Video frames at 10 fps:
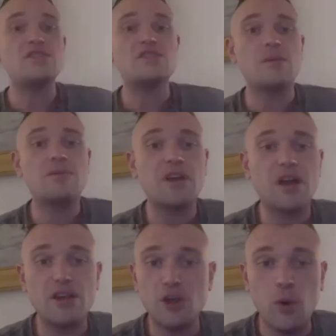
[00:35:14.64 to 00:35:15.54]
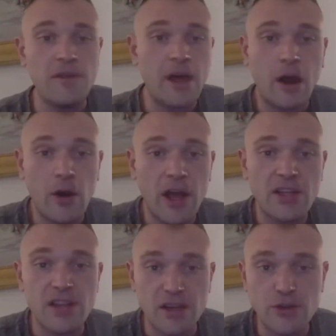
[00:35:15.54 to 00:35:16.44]
is something you and that our
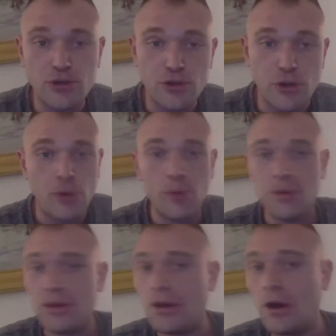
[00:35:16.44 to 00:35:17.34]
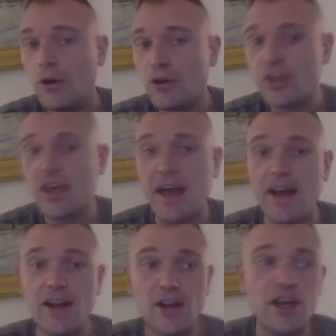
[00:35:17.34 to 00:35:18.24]
ancestors knew. You know, you
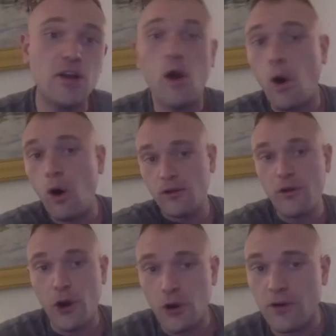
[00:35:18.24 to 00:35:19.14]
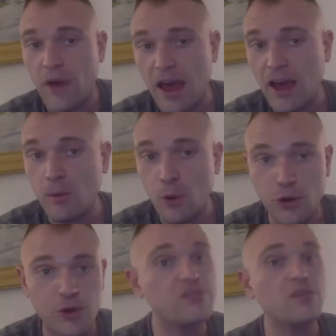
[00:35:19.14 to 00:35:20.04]
can't kill all of the herd of animal.
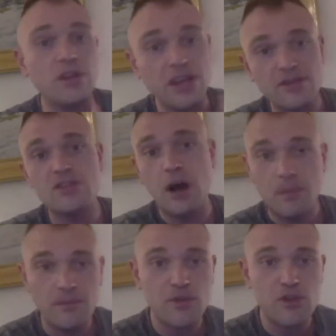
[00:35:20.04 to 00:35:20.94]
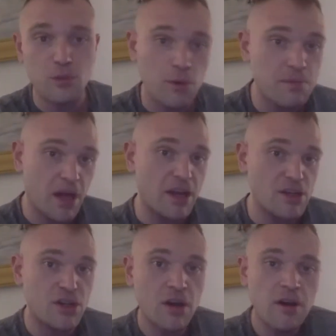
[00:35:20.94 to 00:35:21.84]
You need to leave some to
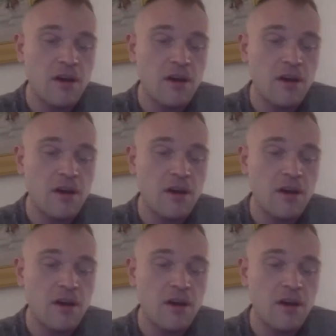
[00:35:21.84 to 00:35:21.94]
replenish,